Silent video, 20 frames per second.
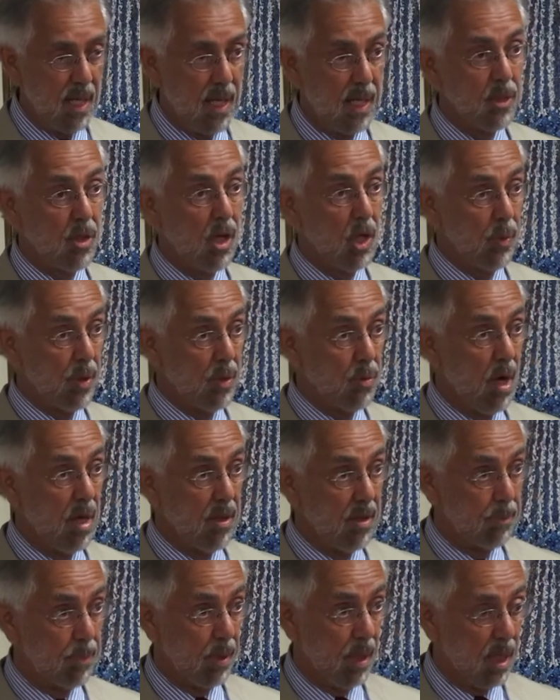And Goodwin
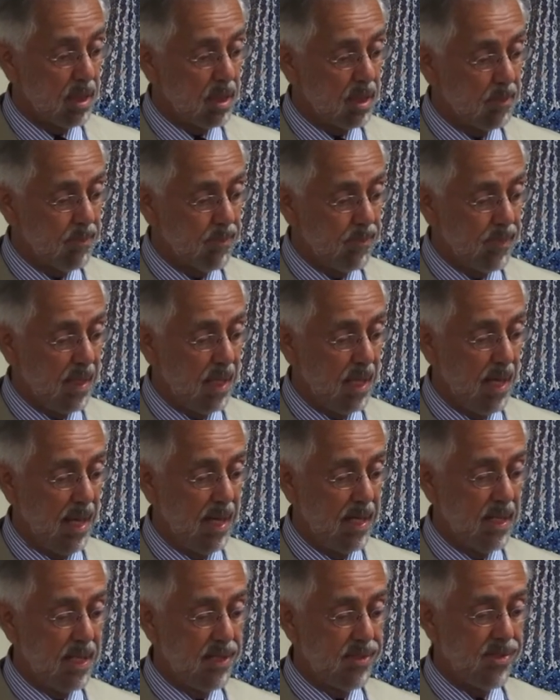wrote a book,
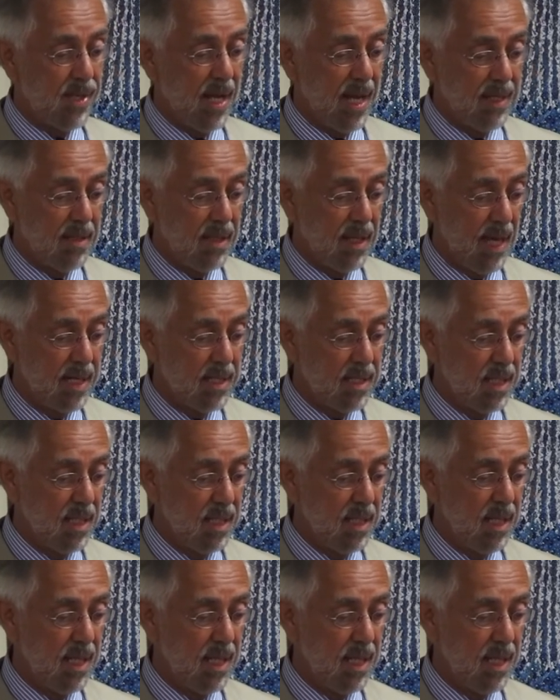and he said that